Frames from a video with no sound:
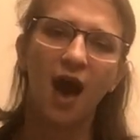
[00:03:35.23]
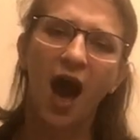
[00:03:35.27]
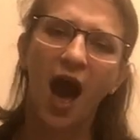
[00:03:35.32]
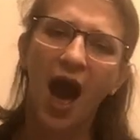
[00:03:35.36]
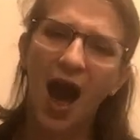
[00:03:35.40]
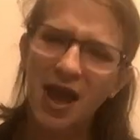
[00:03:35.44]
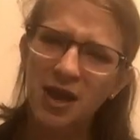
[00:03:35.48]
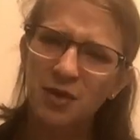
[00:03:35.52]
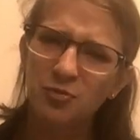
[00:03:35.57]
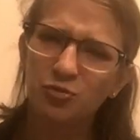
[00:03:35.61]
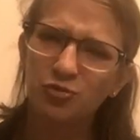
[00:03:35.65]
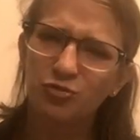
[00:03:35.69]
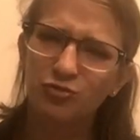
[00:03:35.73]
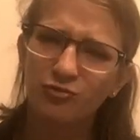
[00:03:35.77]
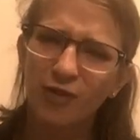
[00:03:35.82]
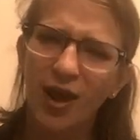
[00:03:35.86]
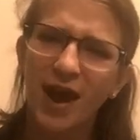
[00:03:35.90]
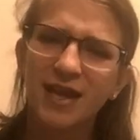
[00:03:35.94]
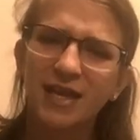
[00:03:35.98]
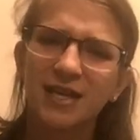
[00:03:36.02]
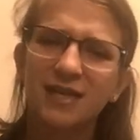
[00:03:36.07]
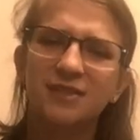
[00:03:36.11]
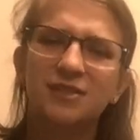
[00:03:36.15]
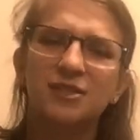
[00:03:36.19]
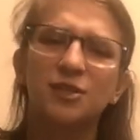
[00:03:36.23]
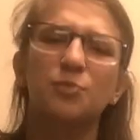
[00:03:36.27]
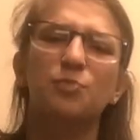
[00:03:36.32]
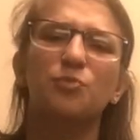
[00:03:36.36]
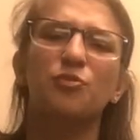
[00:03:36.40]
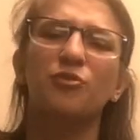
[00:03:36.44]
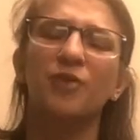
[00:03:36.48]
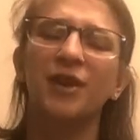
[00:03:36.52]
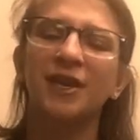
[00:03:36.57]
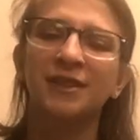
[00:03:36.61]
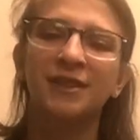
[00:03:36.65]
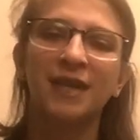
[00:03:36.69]
I am ready to
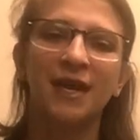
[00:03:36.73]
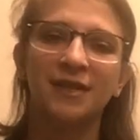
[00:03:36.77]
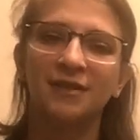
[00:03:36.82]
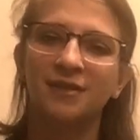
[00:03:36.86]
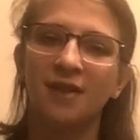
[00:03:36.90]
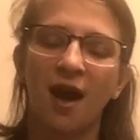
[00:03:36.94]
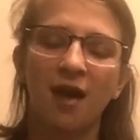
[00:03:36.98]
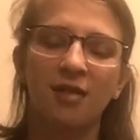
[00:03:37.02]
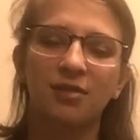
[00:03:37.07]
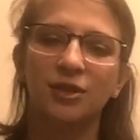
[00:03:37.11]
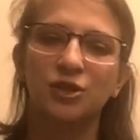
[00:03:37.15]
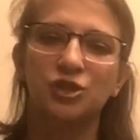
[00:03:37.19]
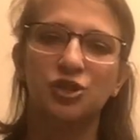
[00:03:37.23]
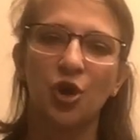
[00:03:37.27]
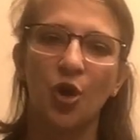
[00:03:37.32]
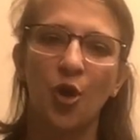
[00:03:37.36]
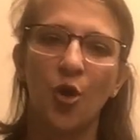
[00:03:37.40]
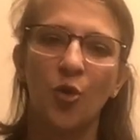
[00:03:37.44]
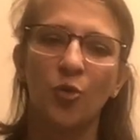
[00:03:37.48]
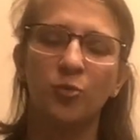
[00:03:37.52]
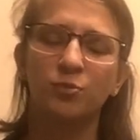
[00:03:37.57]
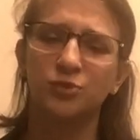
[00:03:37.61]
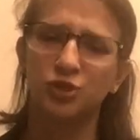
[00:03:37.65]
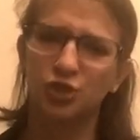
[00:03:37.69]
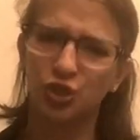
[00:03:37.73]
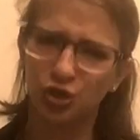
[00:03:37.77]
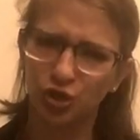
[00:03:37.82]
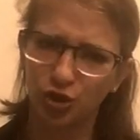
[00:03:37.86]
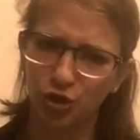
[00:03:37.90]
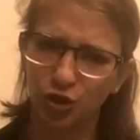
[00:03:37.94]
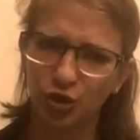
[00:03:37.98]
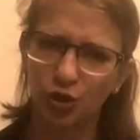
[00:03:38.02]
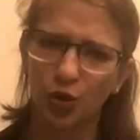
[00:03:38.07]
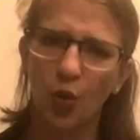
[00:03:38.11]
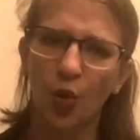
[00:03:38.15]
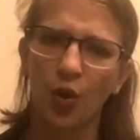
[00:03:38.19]
bring that knowledge home to
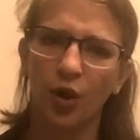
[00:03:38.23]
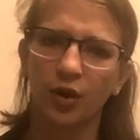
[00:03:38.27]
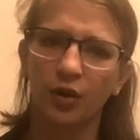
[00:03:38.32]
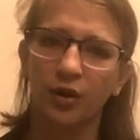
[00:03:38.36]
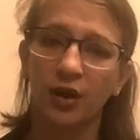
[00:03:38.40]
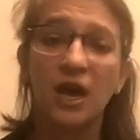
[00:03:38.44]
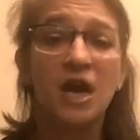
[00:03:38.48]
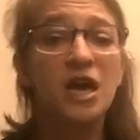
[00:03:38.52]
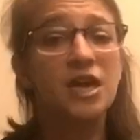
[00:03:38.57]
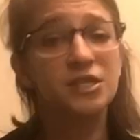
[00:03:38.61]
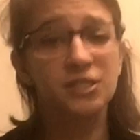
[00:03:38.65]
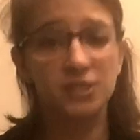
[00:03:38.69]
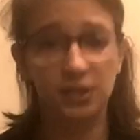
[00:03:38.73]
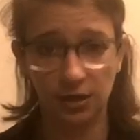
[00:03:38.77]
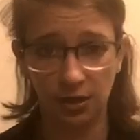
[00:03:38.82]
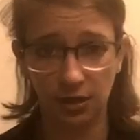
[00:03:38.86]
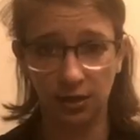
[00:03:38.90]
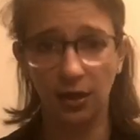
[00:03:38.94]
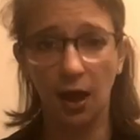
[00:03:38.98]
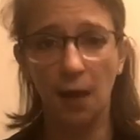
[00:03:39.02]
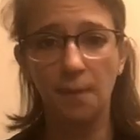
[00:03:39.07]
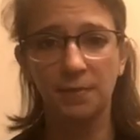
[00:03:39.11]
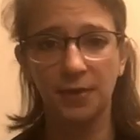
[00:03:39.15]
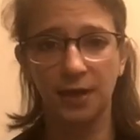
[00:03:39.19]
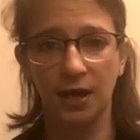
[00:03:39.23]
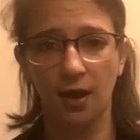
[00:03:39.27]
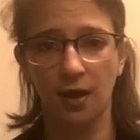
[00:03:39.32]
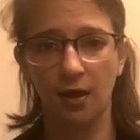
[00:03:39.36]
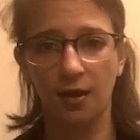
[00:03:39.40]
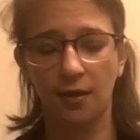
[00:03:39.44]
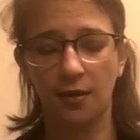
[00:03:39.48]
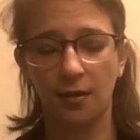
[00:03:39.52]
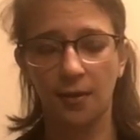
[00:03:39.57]
New York, to Columbia.